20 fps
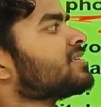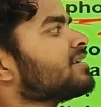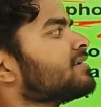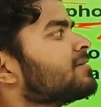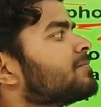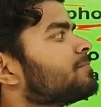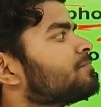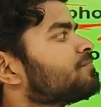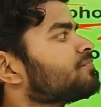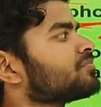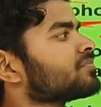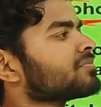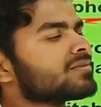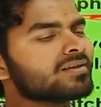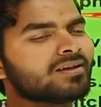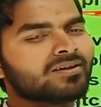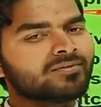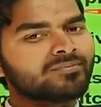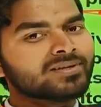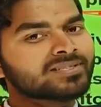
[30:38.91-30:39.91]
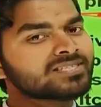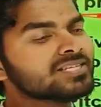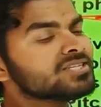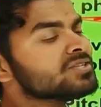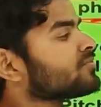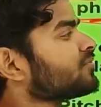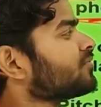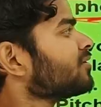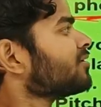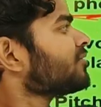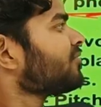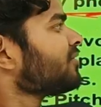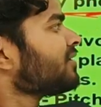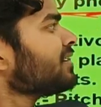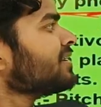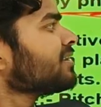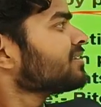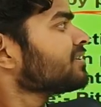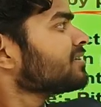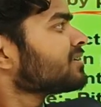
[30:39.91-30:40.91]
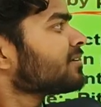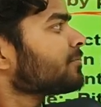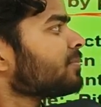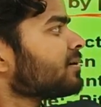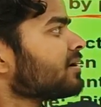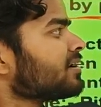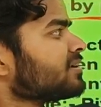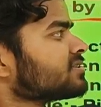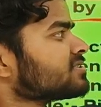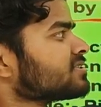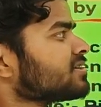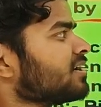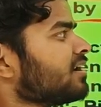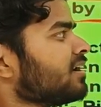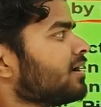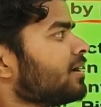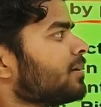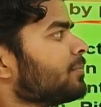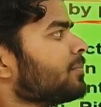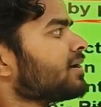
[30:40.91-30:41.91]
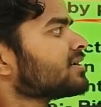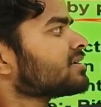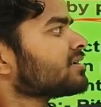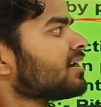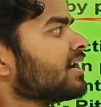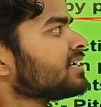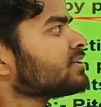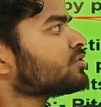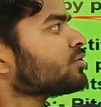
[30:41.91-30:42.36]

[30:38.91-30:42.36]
them, which is fulfilled in the plants. But I